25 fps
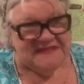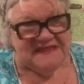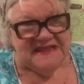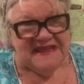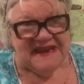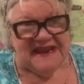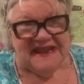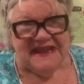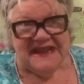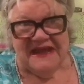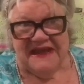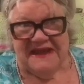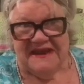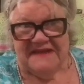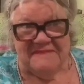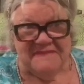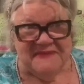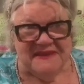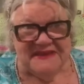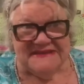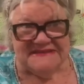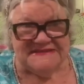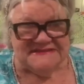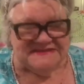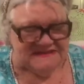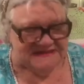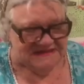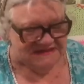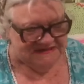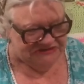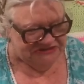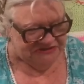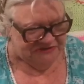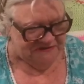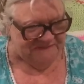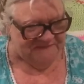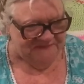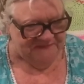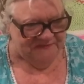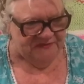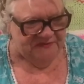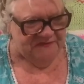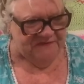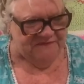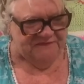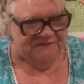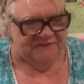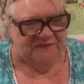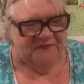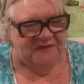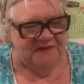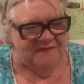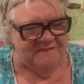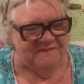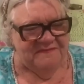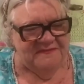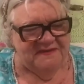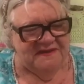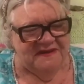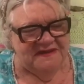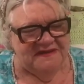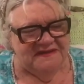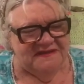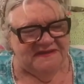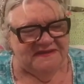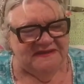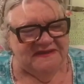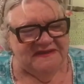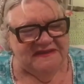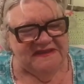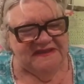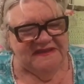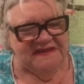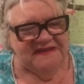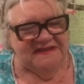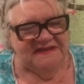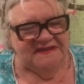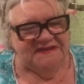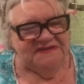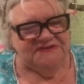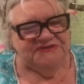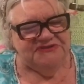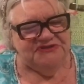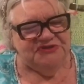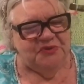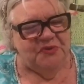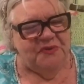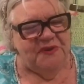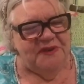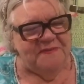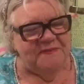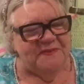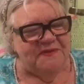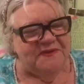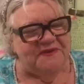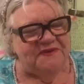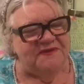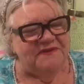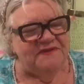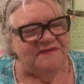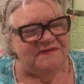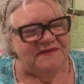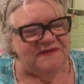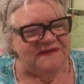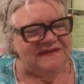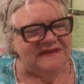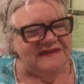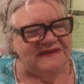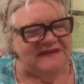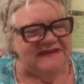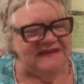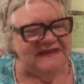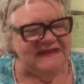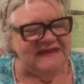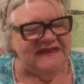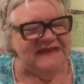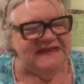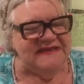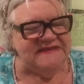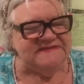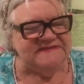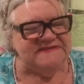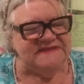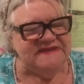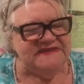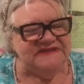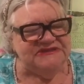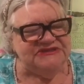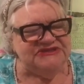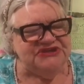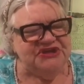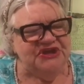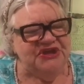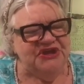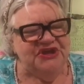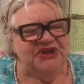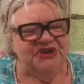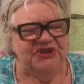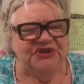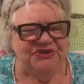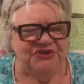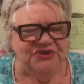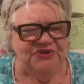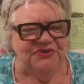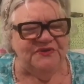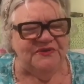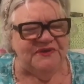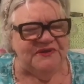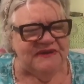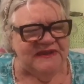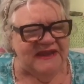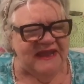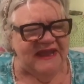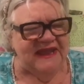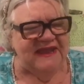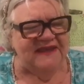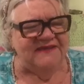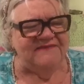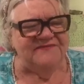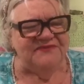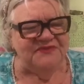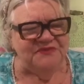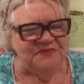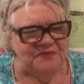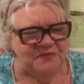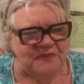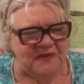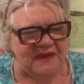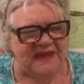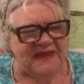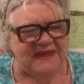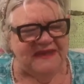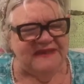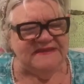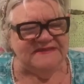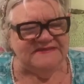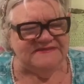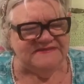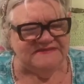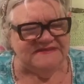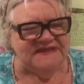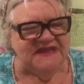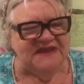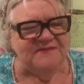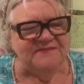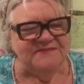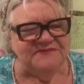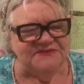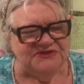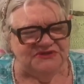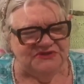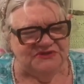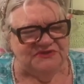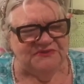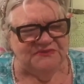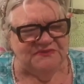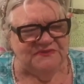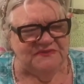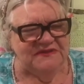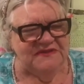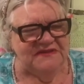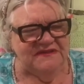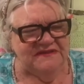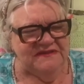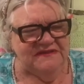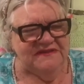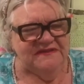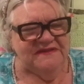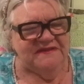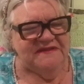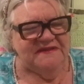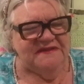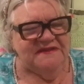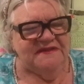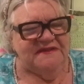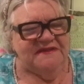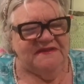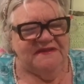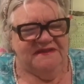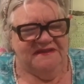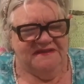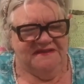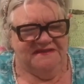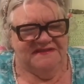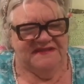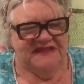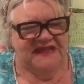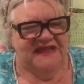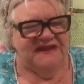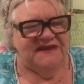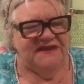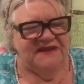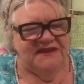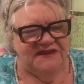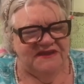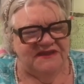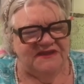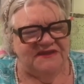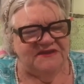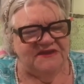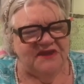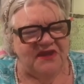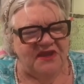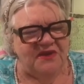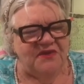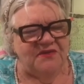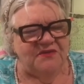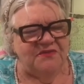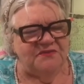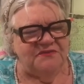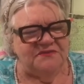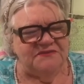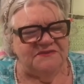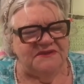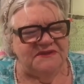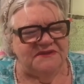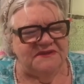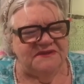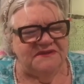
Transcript: then I got a message from uh, Joybird, and it says, you could have the way some do that hunt gold.